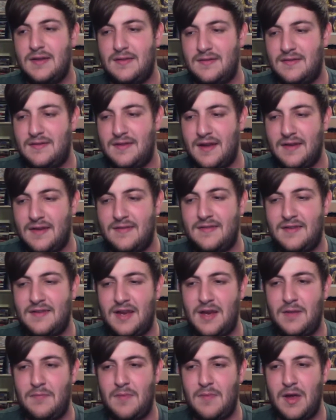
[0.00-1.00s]
does
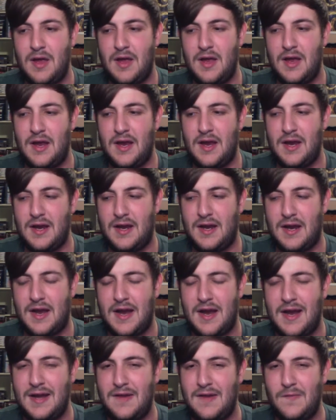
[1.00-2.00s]
seem
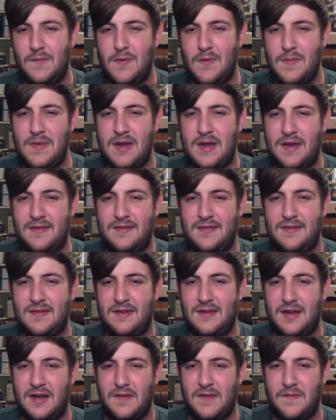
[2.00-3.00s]
kind of
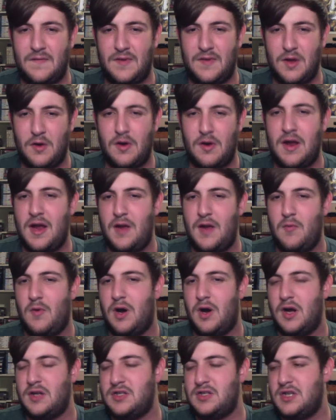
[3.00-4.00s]
reminiscent of Yo-Kai
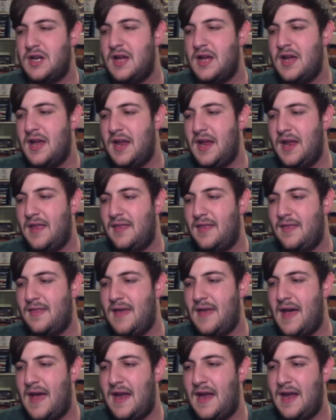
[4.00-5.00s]
Watch in
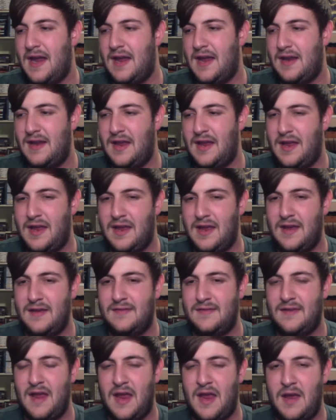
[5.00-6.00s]
that it
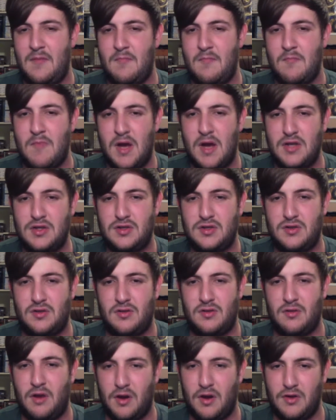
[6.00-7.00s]
is a much
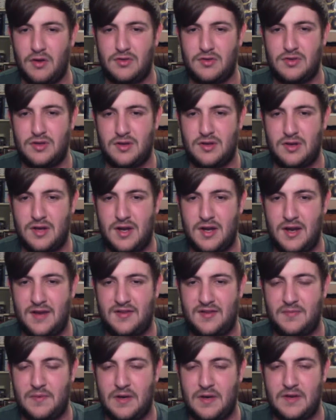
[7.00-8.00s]
larger
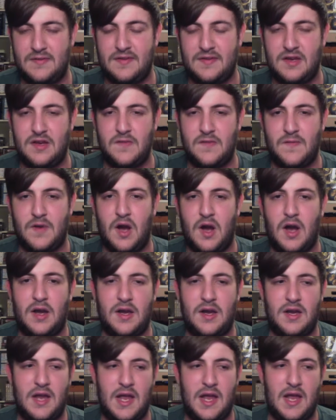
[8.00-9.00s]
experience than you've
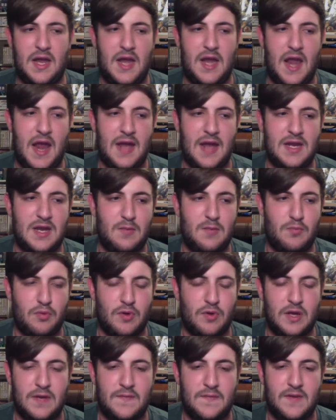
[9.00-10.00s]
gotten in any
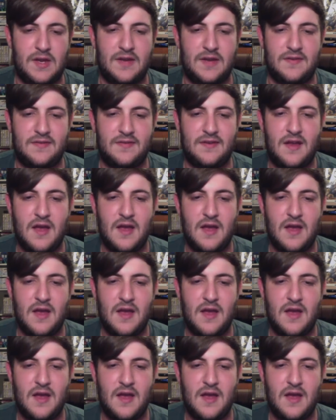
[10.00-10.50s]
previous